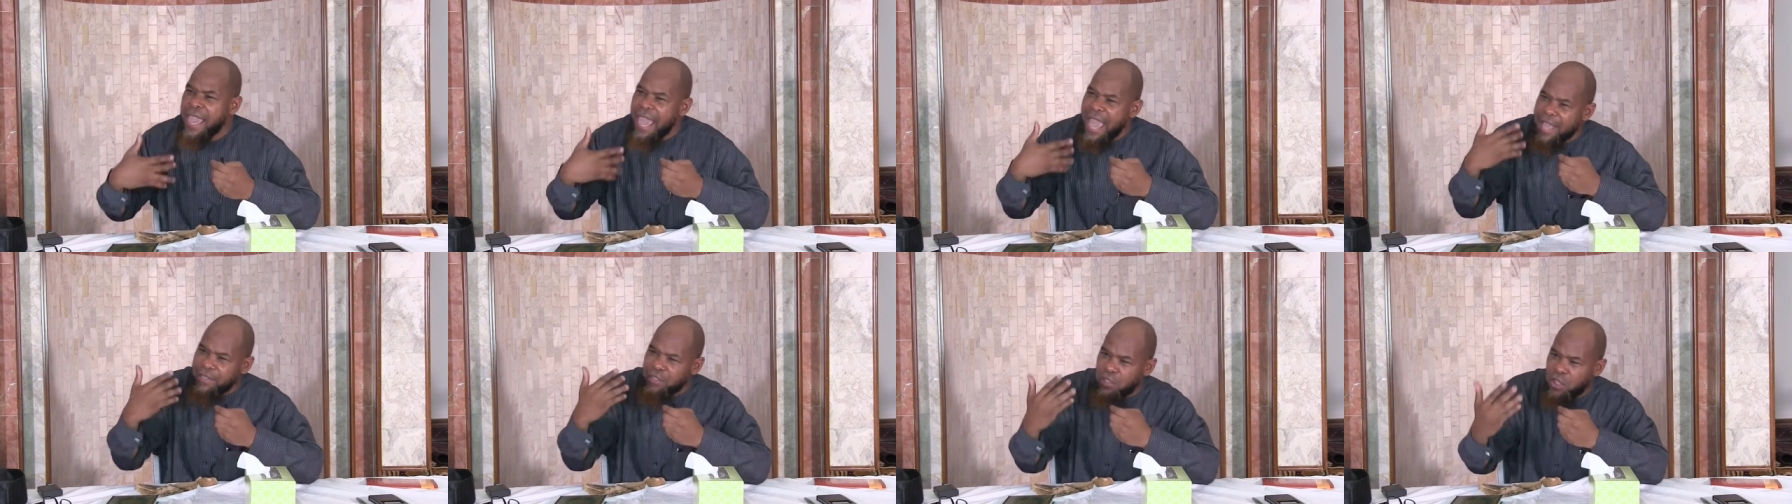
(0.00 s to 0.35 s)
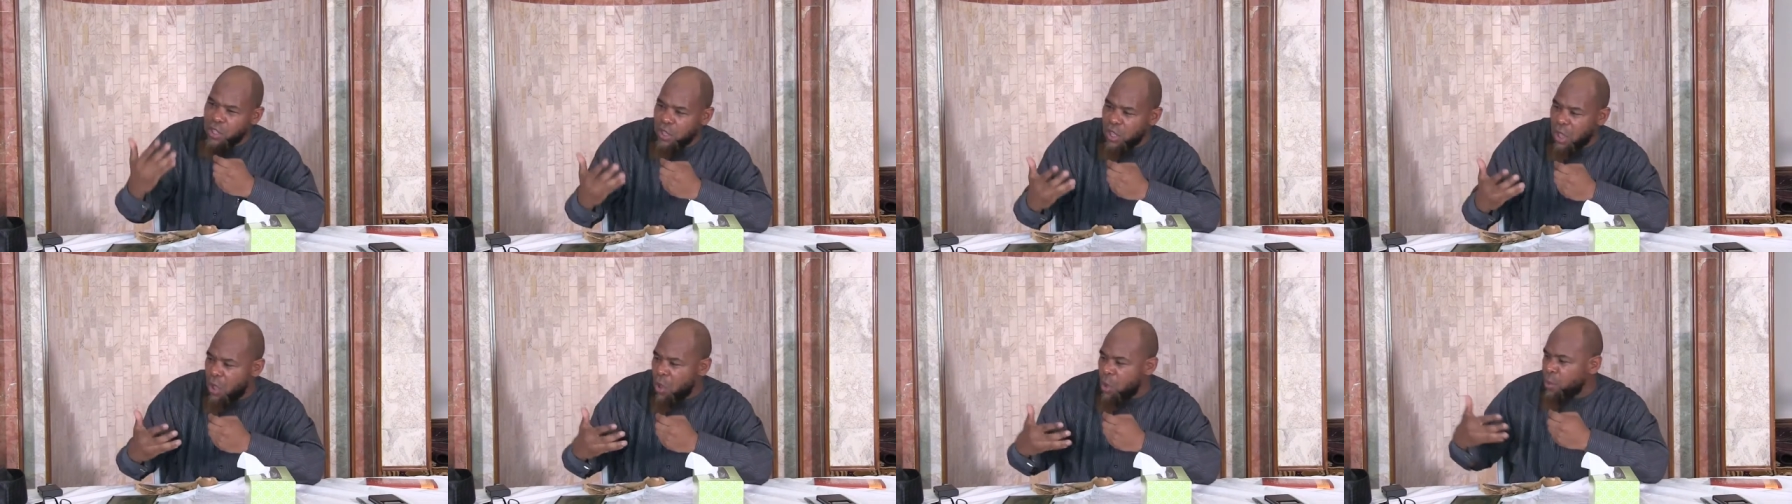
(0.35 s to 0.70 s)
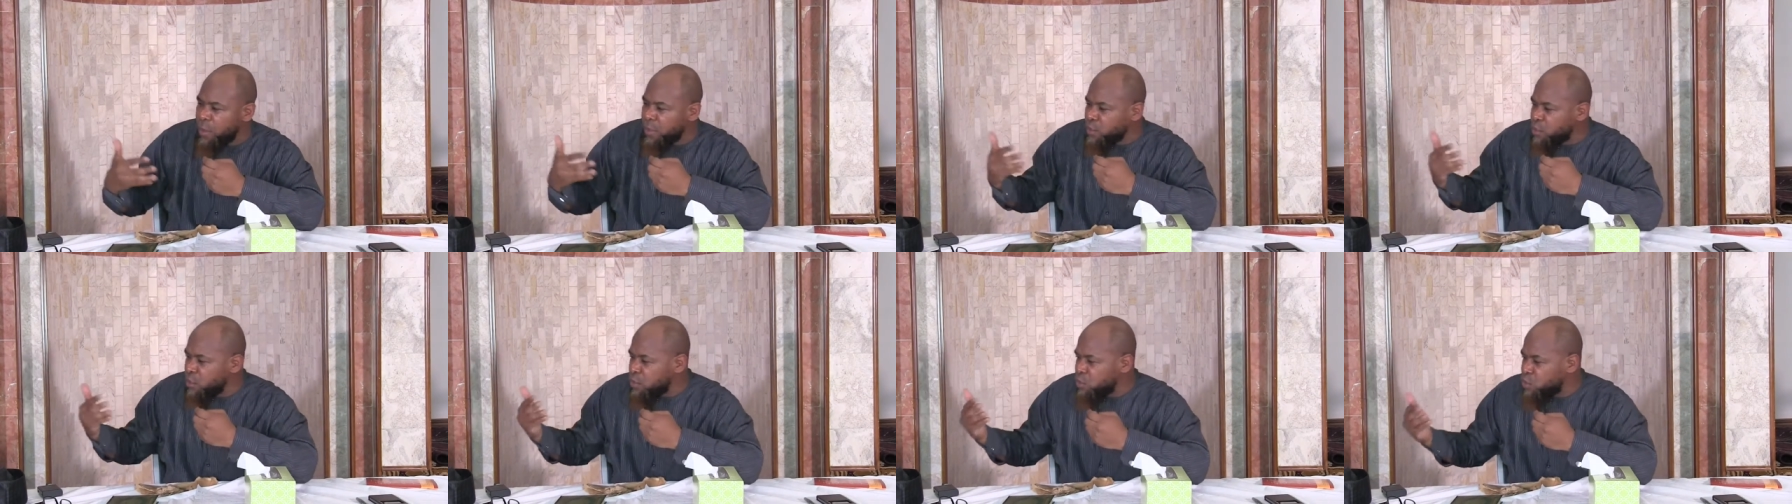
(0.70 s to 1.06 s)
he has to
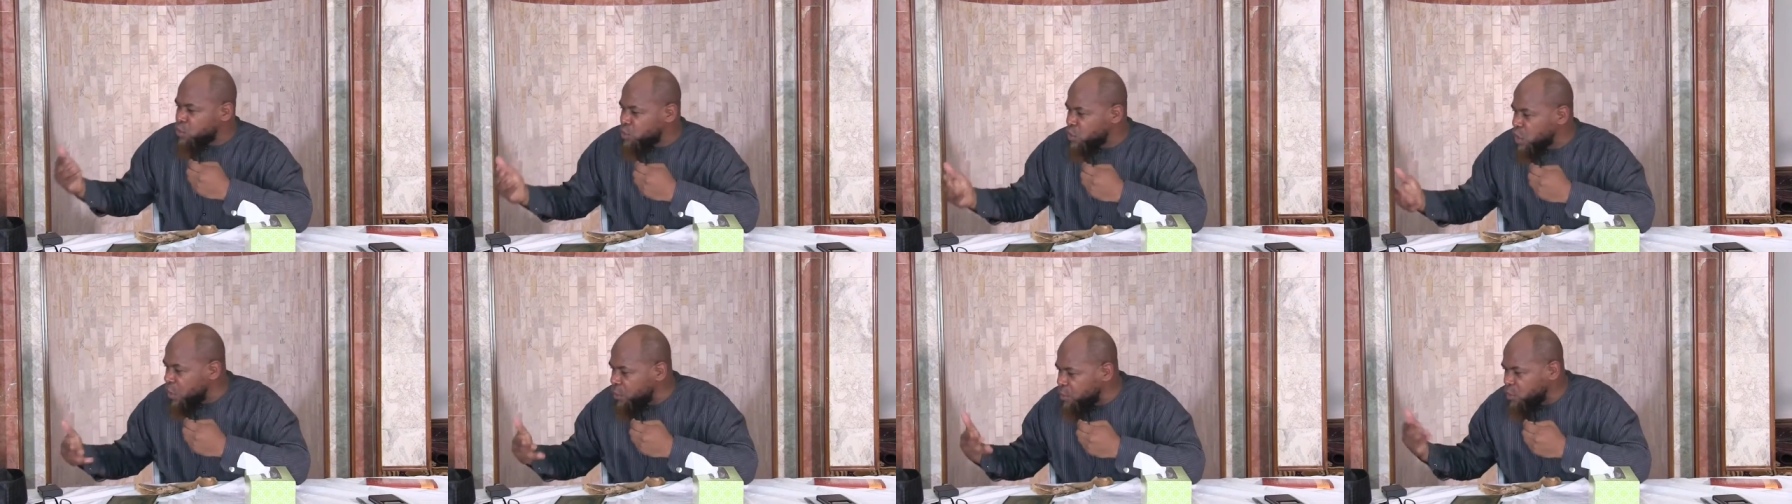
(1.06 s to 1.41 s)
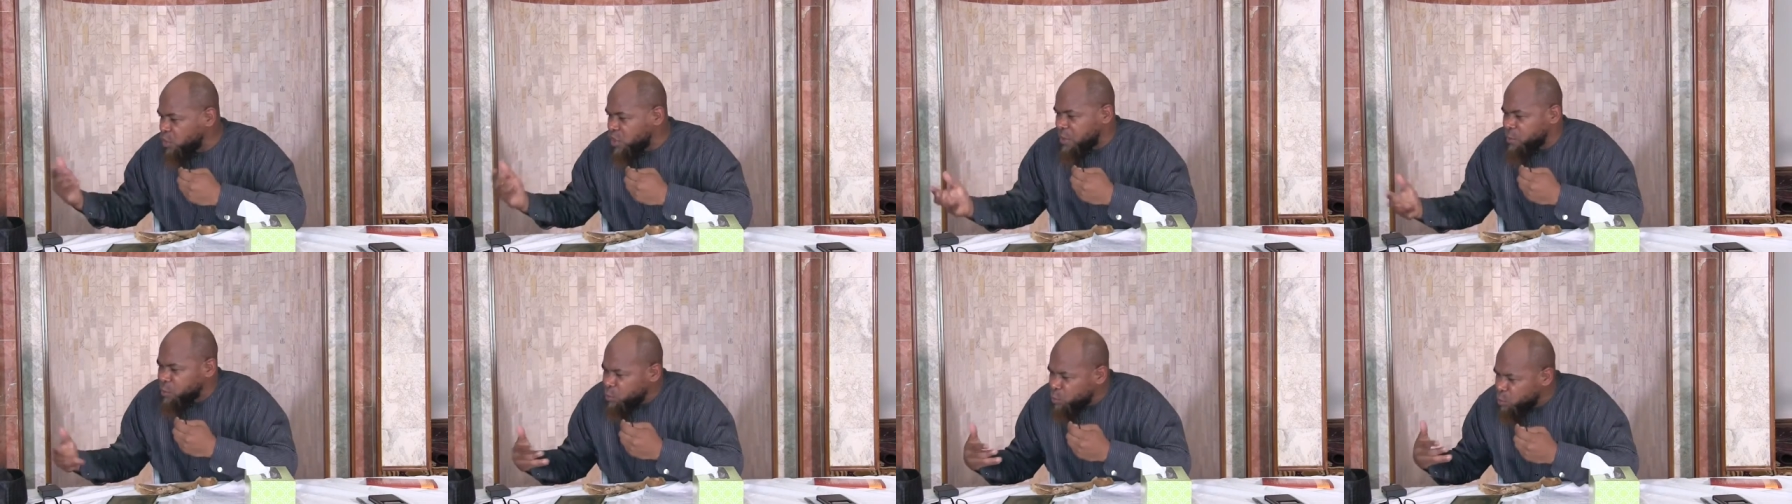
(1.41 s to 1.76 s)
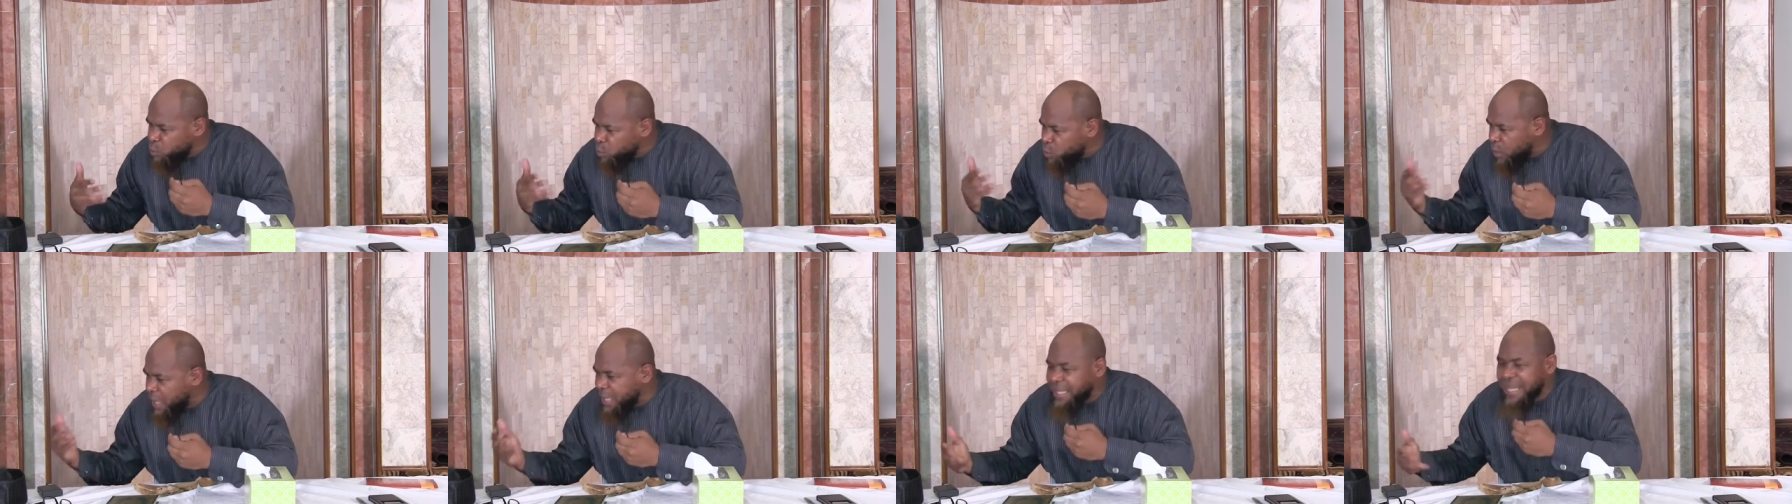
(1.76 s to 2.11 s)
go and search
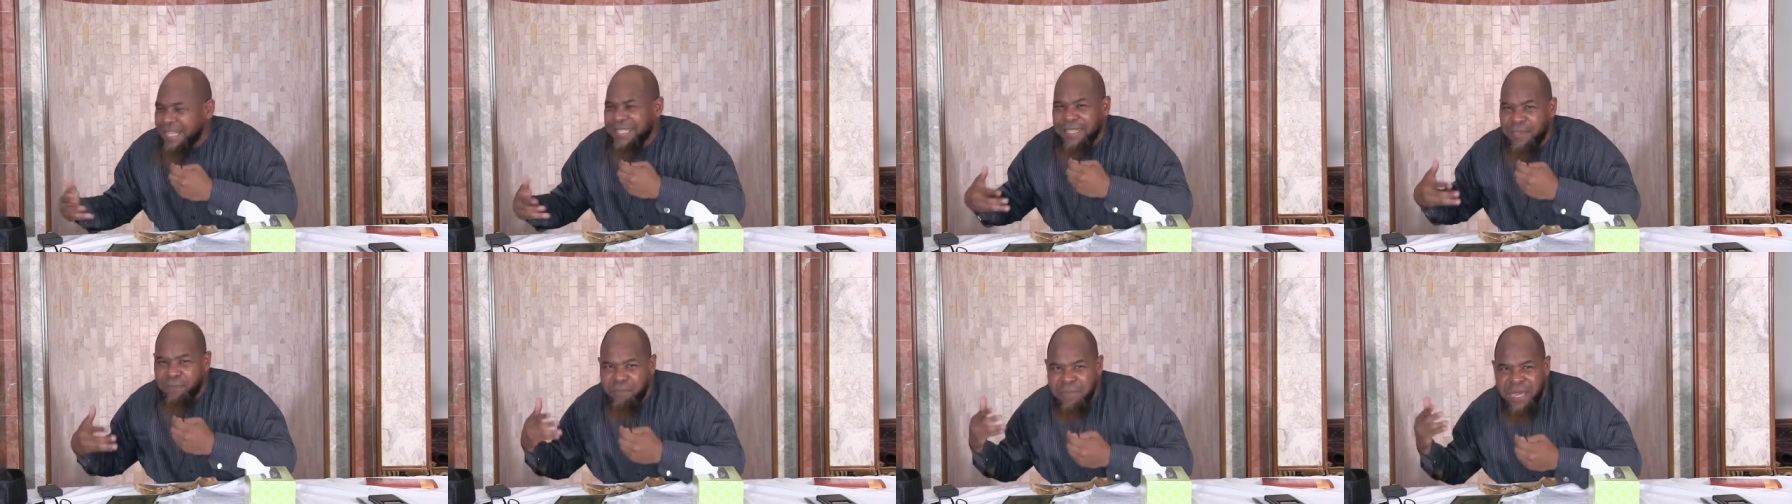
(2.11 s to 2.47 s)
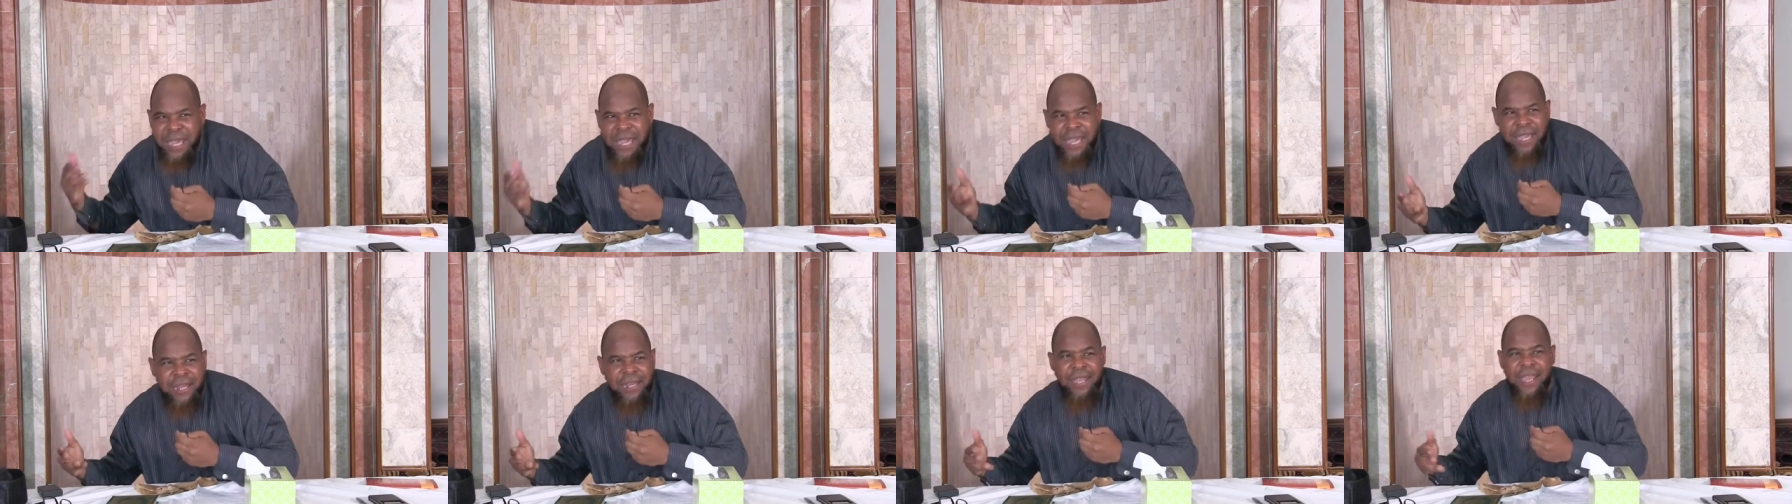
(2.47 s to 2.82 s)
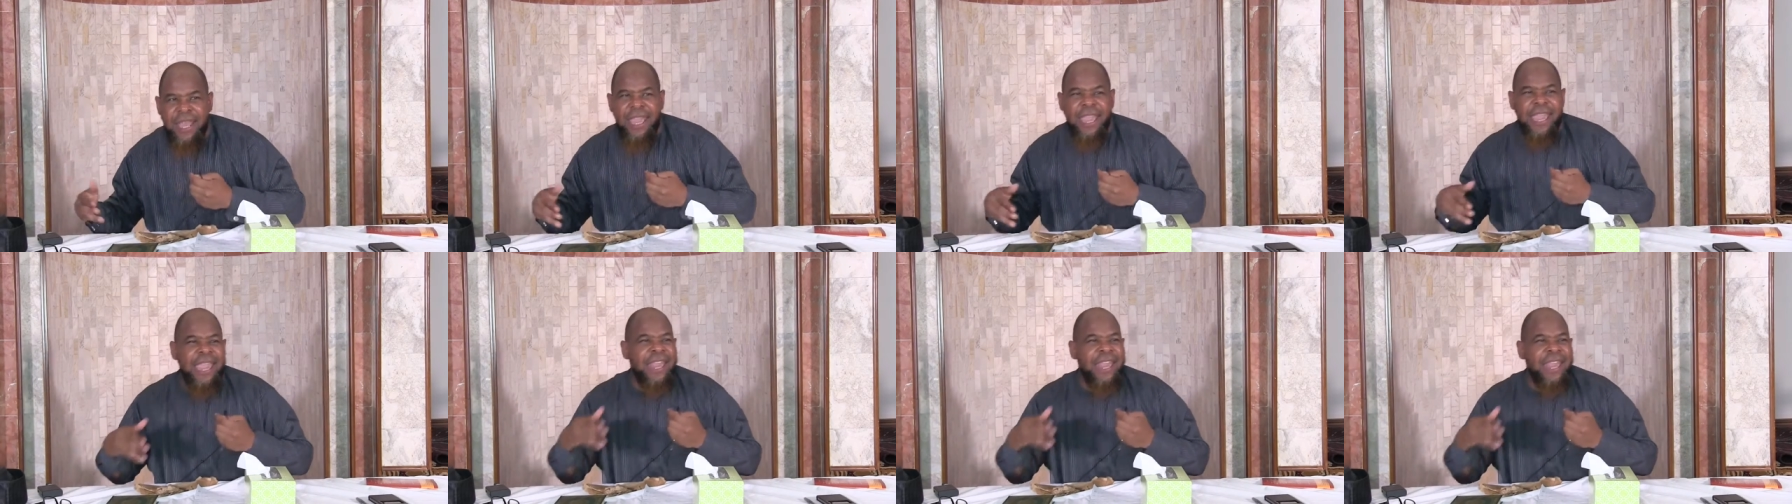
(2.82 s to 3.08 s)
and what does it mean?